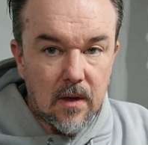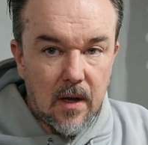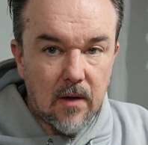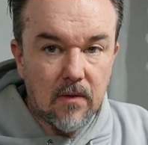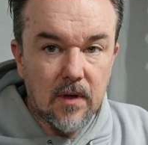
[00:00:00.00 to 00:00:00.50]

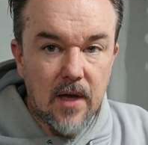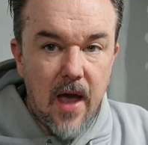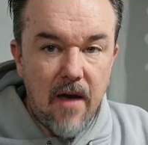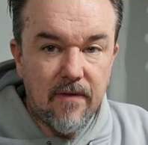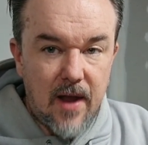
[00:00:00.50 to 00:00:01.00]
really
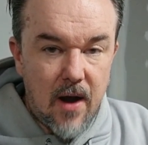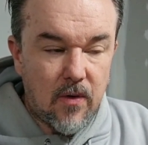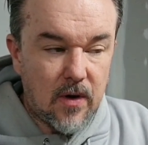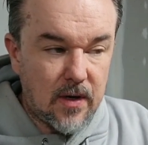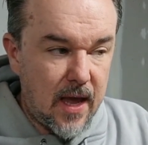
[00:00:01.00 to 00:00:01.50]
have an
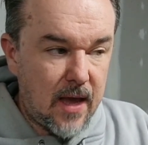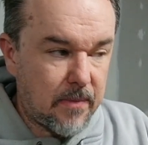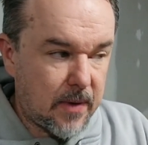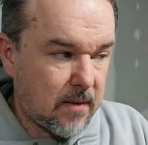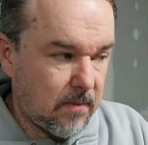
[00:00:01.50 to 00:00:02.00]
hour a day,
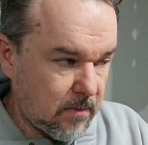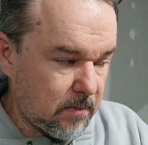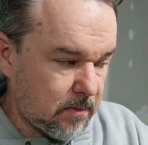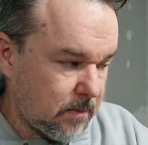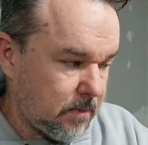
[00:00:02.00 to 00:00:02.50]
but
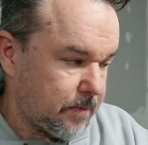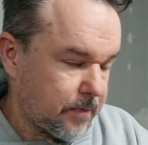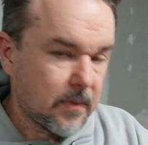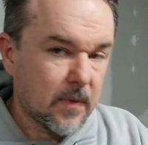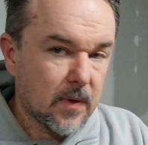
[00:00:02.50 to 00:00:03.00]

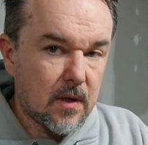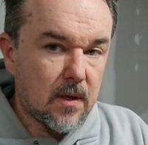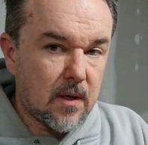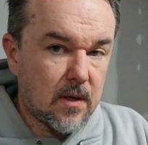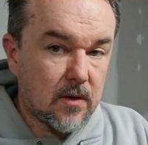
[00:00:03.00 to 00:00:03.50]

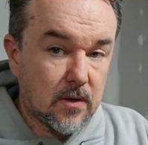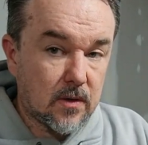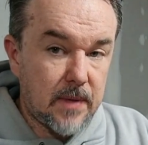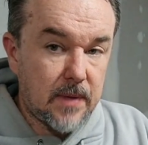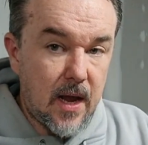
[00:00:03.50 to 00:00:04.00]
there's going
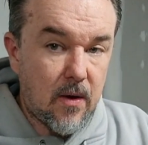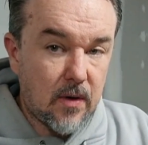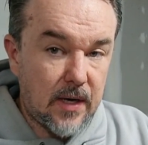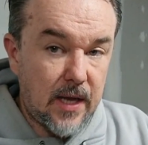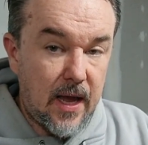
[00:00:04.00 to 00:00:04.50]
to be an
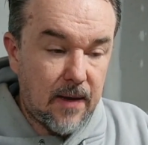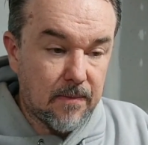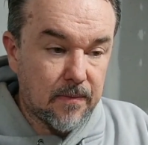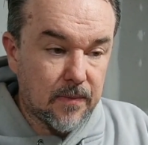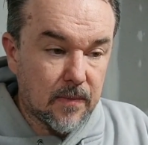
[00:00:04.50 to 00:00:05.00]
hour a day.
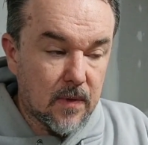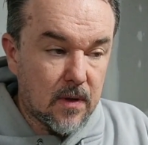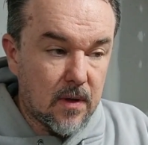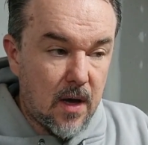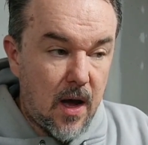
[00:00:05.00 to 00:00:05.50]

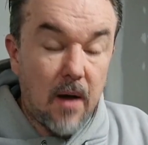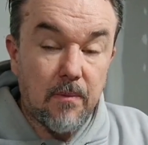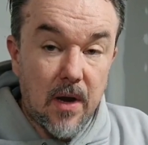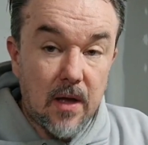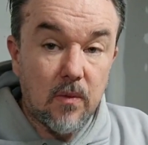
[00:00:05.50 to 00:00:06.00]
I
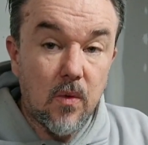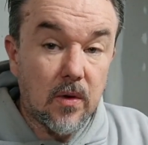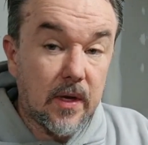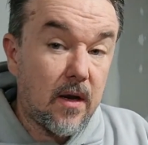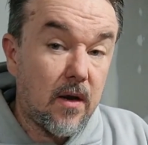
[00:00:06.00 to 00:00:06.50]
probably
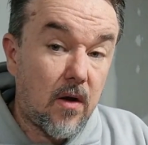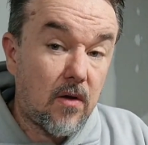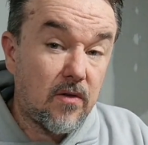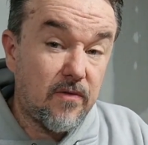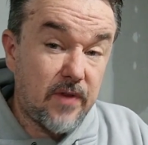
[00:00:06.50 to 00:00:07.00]
won't get it
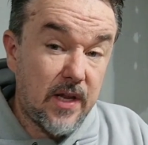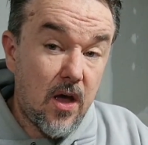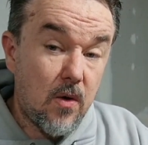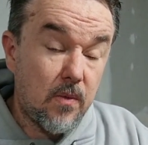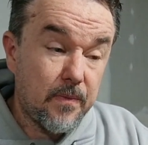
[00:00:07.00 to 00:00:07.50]
all on
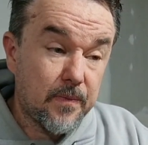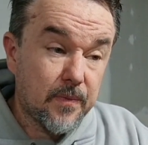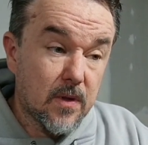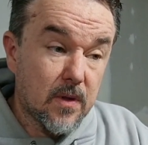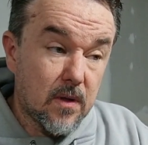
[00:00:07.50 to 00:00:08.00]
video.
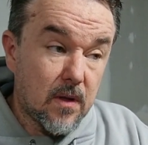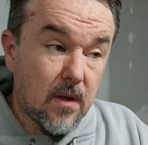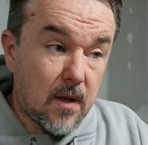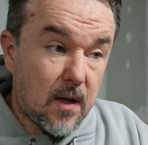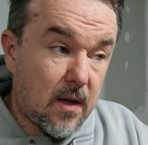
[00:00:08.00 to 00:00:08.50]

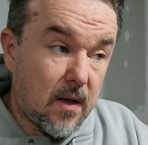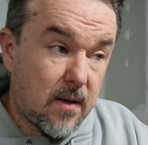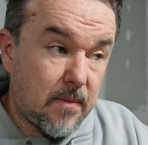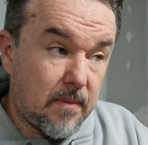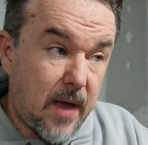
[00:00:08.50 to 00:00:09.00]

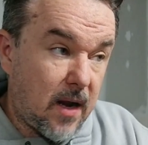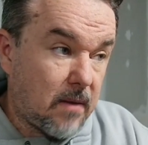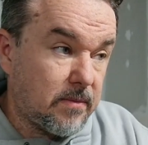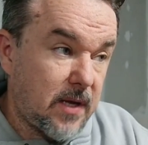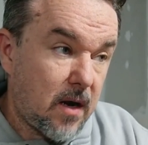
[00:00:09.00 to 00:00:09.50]
And
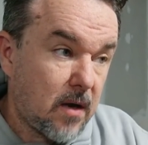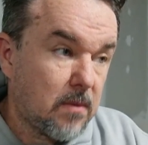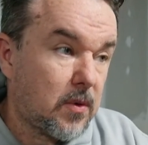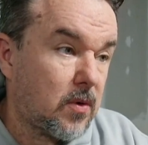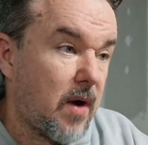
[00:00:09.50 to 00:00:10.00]
I'm
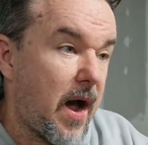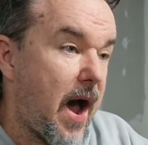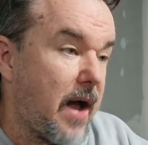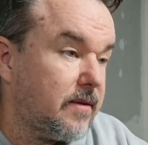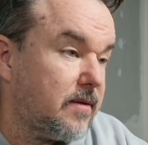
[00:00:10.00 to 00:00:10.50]
terrible
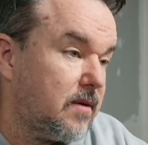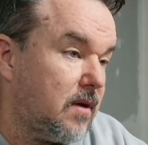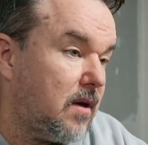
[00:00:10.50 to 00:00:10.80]
at,